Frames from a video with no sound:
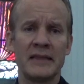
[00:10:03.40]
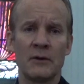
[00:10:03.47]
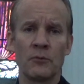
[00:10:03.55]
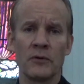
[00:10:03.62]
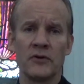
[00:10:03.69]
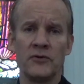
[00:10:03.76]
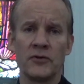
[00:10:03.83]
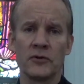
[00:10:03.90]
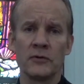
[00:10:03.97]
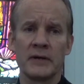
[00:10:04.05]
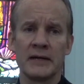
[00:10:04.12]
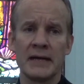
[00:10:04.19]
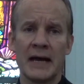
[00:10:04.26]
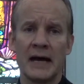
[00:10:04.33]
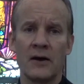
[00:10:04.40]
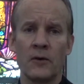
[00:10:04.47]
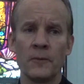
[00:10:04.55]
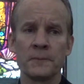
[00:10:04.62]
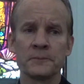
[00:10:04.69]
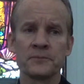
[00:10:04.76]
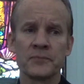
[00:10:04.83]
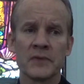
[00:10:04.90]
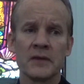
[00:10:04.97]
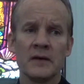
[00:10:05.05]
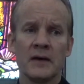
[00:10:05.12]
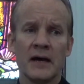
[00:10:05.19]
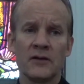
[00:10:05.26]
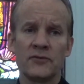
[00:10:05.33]
that we're enduring now
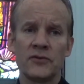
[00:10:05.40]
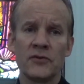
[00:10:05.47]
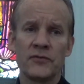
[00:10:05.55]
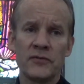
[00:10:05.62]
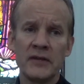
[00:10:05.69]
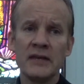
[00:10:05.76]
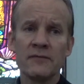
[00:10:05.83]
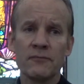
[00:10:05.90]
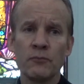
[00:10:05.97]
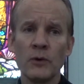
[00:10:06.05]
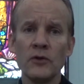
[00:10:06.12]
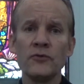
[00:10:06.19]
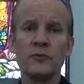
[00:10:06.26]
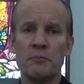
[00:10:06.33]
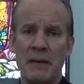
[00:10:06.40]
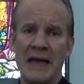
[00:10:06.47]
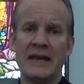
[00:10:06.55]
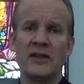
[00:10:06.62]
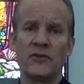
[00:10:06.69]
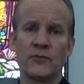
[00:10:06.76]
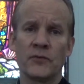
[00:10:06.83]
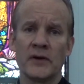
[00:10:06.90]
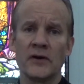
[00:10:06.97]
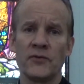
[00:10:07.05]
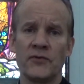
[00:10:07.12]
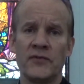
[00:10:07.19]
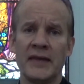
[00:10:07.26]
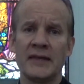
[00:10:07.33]
to see if we'll do penance for our
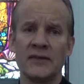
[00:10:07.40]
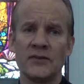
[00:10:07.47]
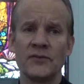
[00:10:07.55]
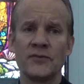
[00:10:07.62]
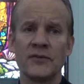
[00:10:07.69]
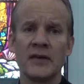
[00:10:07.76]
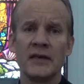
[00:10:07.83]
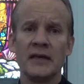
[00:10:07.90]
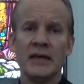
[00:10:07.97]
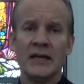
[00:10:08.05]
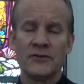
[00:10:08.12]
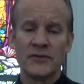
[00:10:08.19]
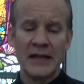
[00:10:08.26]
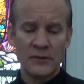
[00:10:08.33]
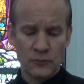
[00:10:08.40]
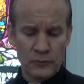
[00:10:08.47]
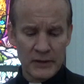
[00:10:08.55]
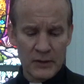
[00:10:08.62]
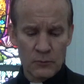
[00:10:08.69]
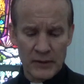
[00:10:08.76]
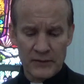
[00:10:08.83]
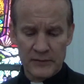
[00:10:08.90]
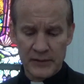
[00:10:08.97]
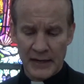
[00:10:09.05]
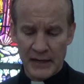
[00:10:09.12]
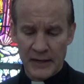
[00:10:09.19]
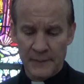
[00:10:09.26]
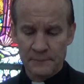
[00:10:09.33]
sins And so that's really what
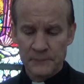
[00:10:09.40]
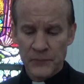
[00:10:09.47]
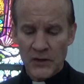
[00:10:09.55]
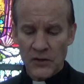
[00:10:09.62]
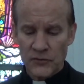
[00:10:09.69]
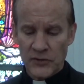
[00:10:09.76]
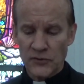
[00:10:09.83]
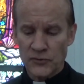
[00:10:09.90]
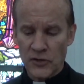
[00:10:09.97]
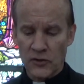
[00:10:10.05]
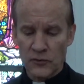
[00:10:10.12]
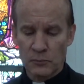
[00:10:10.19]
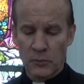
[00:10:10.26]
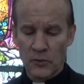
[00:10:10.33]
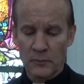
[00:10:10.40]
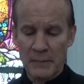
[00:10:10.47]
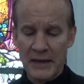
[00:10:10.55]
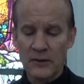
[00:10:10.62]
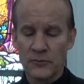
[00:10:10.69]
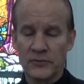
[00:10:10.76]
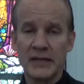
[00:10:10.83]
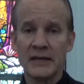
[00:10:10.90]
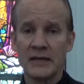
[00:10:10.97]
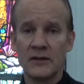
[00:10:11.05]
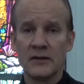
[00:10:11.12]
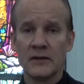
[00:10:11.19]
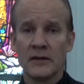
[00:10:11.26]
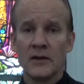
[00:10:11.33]
St. Charles Borromeo
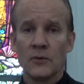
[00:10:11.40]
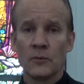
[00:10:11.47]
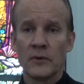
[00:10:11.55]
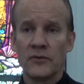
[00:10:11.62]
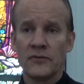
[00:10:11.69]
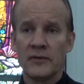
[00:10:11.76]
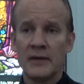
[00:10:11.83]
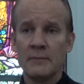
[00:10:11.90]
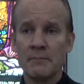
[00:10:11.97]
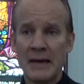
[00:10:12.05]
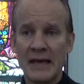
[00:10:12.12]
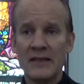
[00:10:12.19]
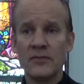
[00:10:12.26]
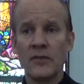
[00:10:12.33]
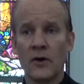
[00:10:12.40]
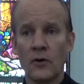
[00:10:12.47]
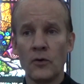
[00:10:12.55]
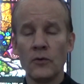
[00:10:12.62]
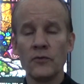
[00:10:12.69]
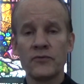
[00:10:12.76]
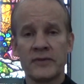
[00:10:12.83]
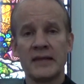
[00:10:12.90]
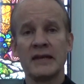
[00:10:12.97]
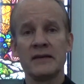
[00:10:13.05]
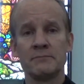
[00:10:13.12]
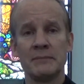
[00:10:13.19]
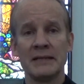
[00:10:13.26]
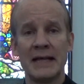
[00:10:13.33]
did, was he made the whole city
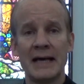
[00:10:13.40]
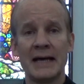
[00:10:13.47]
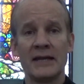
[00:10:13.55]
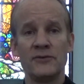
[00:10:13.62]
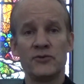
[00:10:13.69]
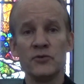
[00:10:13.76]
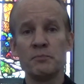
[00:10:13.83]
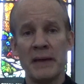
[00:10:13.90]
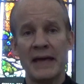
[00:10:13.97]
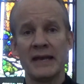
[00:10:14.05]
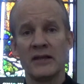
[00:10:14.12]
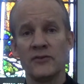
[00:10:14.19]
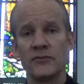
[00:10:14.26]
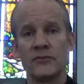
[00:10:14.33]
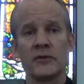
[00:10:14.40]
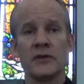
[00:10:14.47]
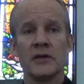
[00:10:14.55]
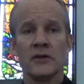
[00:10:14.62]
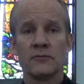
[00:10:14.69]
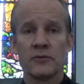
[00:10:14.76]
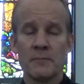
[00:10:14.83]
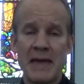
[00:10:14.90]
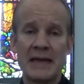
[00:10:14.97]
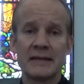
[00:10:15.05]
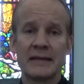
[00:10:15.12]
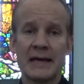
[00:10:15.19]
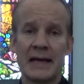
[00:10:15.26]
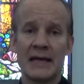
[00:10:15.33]
of Milan do penance for
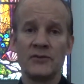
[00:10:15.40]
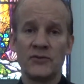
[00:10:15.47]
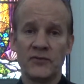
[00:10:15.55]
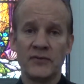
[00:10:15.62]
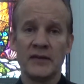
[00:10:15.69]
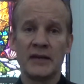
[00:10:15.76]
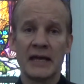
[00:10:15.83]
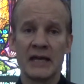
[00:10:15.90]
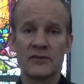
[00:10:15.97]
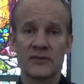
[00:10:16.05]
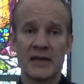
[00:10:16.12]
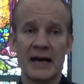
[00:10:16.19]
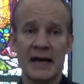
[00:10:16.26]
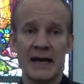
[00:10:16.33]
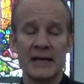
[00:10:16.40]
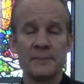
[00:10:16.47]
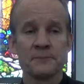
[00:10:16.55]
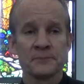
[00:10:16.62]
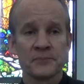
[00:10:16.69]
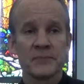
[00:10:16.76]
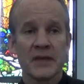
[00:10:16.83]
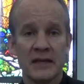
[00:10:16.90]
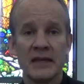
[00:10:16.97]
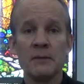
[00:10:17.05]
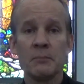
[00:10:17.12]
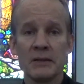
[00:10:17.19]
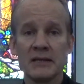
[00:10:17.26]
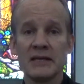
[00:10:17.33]
mankind's sin against God, and he
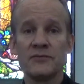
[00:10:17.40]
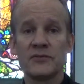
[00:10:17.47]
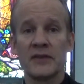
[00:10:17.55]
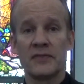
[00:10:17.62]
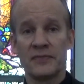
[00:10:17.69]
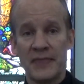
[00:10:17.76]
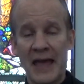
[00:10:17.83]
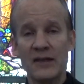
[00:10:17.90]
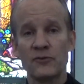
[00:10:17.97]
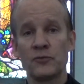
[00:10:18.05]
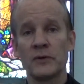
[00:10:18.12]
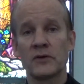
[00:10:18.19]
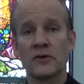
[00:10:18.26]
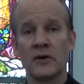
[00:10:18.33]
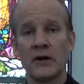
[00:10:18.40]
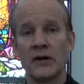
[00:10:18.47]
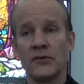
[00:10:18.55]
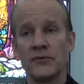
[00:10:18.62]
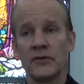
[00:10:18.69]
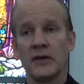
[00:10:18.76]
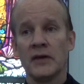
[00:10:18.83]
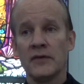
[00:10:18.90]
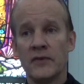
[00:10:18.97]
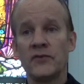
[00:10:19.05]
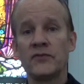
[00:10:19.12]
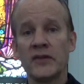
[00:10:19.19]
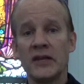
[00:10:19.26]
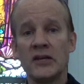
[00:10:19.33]
believes that that's what caused the
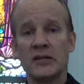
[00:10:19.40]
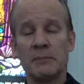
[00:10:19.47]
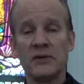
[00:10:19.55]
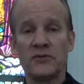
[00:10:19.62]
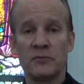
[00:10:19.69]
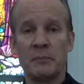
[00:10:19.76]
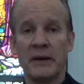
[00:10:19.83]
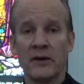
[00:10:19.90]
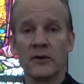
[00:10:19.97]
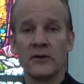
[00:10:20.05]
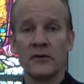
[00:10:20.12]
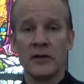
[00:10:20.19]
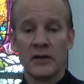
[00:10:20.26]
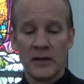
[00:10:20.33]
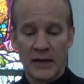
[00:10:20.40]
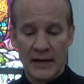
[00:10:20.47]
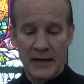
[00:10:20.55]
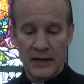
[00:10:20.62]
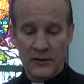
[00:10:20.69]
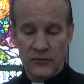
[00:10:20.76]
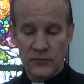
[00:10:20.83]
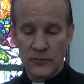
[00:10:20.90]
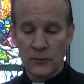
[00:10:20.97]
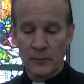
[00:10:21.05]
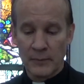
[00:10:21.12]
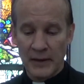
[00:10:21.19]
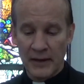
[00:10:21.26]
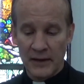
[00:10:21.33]
city to be spared
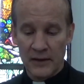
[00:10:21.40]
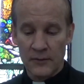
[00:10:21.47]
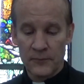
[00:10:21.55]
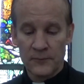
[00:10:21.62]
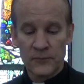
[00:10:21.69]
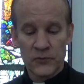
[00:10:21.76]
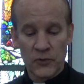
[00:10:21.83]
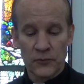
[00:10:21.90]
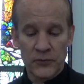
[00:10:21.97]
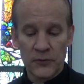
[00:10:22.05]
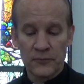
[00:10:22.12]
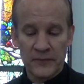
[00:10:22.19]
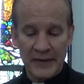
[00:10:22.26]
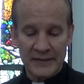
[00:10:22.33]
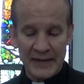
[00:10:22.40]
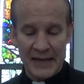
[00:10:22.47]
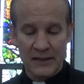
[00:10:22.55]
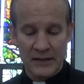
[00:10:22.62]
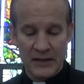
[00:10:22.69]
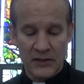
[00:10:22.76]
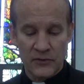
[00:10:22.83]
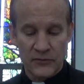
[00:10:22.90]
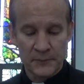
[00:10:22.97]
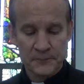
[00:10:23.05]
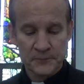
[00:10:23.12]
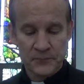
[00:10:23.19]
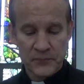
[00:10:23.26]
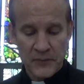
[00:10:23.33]
so few fatalities
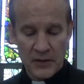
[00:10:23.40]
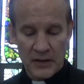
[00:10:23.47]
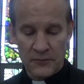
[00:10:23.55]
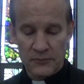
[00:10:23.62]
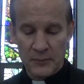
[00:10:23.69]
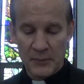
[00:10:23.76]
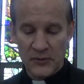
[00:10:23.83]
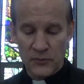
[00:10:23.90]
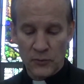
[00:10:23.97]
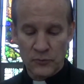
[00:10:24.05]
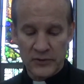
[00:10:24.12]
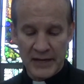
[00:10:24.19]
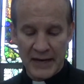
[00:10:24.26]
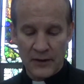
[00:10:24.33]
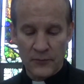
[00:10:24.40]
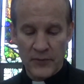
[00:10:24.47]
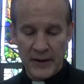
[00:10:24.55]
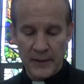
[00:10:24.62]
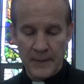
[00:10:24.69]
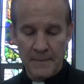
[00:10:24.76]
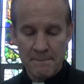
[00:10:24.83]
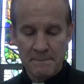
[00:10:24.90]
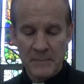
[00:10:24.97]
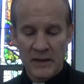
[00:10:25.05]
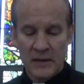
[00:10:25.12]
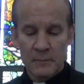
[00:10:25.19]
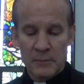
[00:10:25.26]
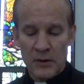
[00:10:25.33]
from his own town there.
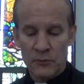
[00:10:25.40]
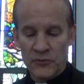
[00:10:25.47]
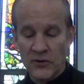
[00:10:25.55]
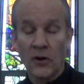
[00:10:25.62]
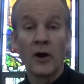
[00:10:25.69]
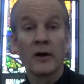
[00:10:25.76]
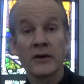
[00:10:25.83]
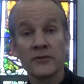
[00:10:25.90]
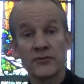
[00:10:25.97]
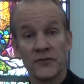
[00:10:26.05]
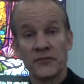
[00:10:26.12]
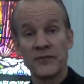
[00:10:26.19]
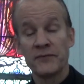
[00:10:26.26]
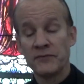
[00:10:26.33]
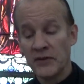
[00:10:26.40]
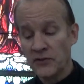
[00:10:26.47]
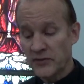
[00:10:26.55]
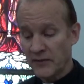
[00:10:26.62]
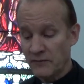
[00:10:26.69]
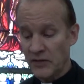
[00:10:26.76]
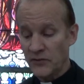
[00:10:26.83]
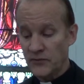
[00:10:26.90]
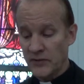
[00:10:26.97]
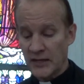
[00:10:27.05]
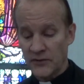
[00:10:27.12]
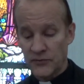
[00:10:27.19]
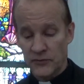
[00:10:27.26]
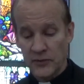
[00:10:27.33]
But it was in August of
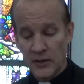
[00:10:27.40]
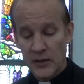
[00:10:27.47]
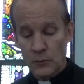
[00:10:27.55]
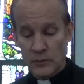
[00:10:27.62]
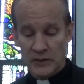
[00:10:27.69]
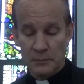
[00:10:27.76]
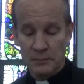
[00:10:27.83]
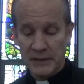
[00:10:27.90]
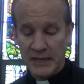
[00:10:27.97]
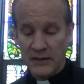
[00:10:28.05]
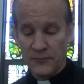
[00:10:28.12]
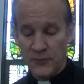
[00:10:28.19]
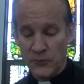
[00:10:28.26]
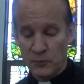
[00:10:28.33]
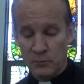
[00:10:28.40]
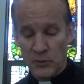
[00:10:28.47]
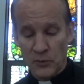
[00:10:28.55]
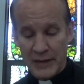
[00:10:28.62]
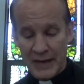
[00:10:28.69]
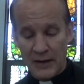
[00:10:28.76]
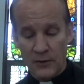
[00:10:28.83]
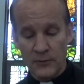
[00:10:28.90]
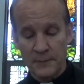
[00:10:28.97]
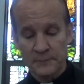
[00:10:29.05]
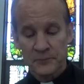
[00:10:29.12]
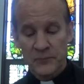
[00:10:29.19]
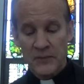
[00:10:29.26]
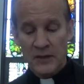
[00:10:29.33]
1576 when the plague first broke out,
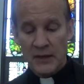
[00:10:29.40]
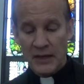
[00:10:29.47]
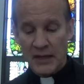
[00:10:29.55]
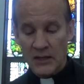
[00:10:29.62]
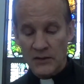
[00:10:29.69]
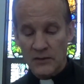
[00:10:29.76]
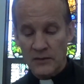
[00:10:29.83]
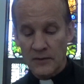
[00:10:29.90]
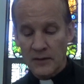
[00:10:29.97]
and